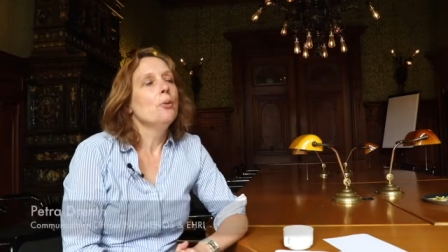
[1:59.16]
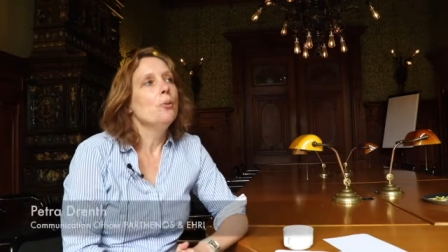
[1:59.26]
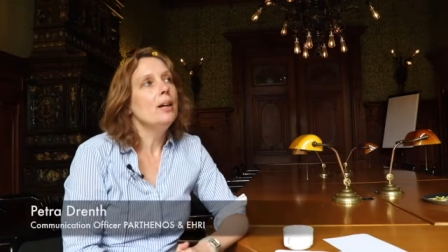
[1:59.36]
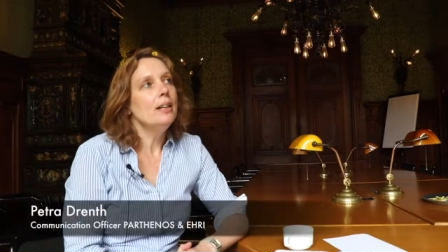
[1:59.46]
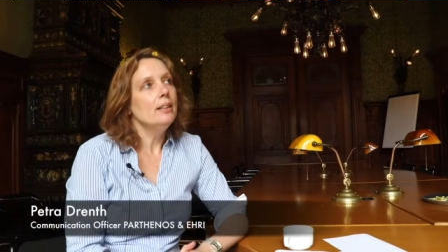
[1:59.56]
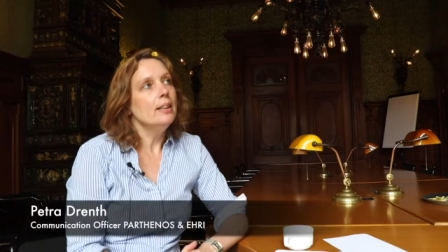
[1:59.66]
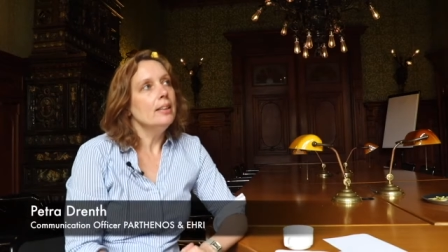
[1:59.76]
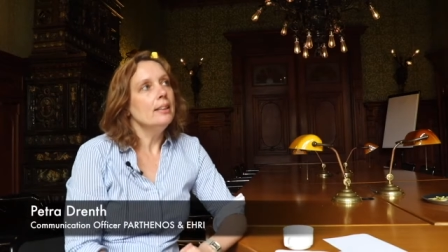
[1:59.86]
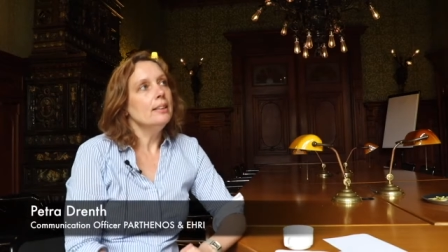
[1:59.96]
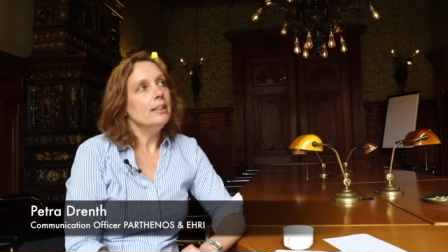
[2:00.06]
Well,
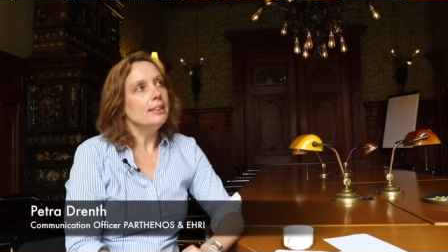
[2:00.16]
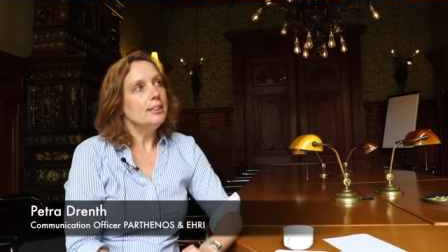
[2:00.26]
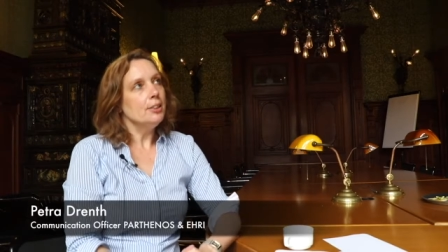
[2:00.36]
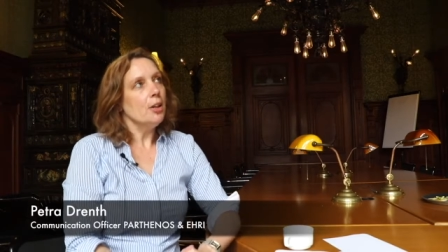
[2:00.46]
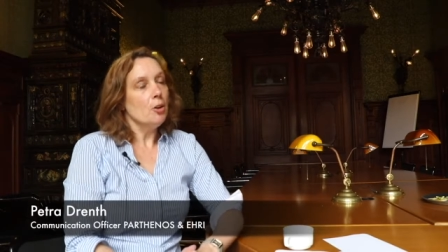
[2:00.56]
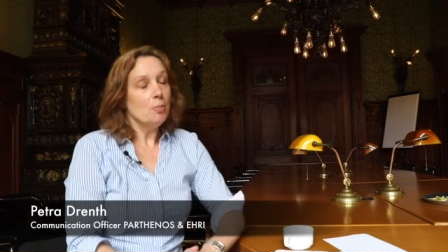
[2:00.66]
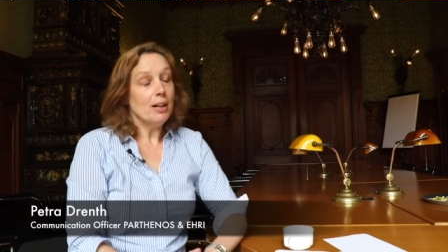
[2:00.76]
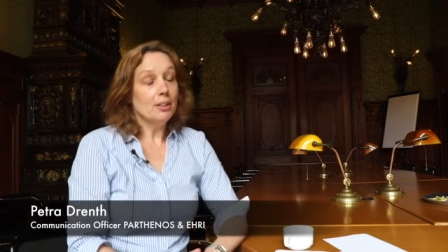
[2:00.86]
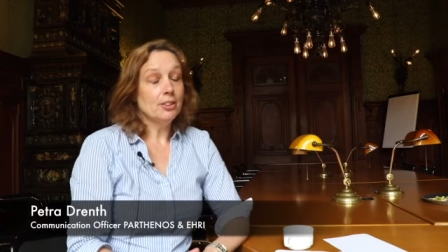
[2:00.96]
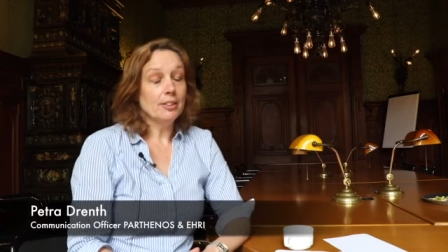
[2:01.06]
uh, as you go
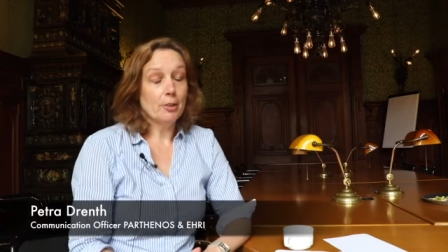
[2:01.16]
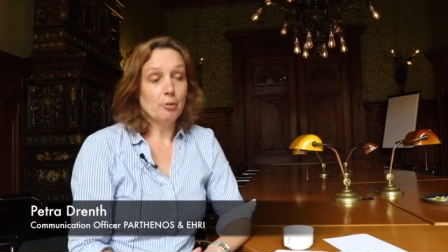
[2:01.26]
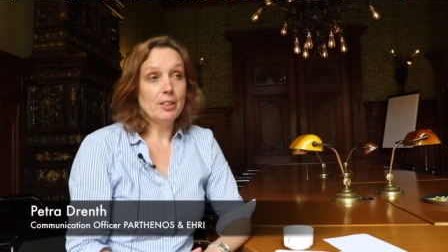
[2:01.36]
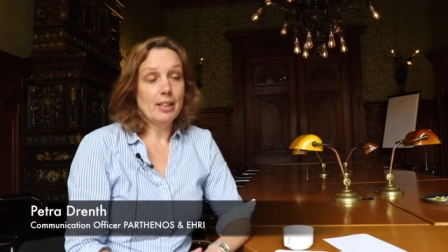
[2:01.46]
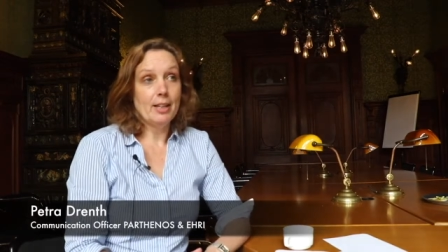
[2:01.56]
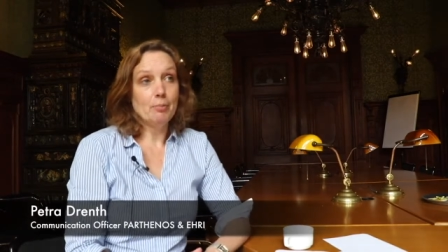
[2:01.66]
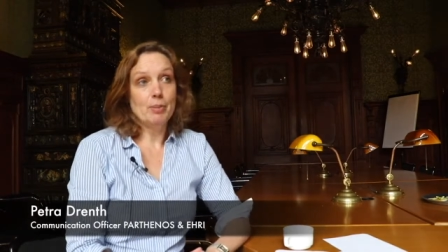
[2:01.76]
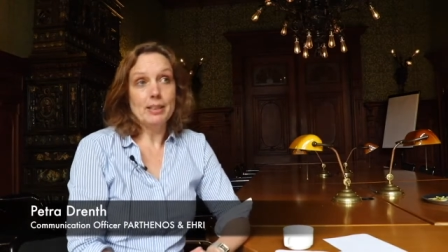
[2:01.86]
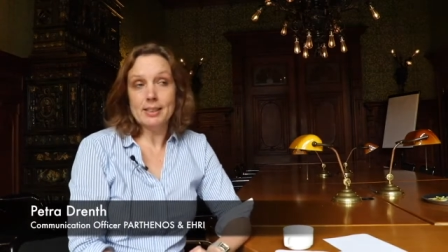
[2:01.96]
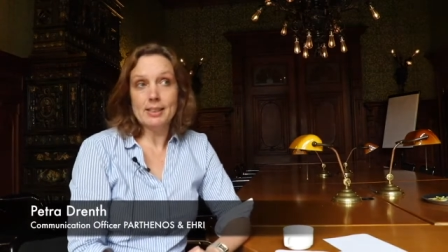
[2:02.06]
about your everyday
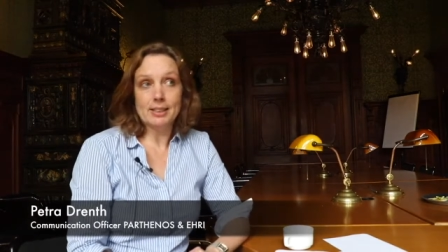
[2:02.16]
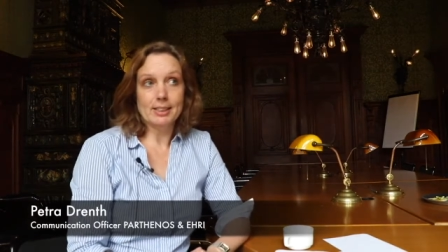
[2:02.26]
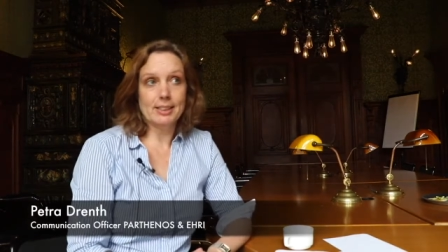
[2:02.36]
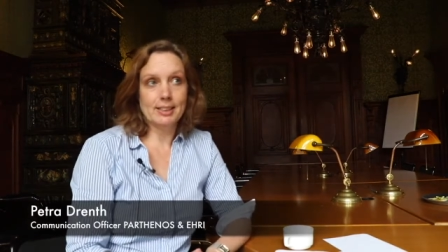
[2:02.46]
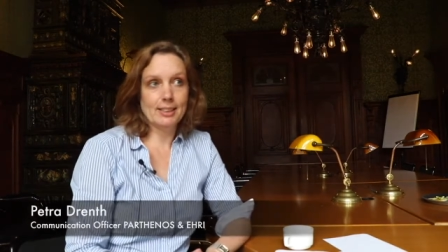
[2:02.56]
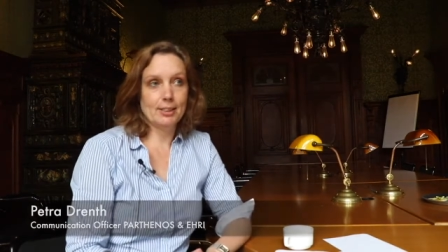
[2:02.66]
business,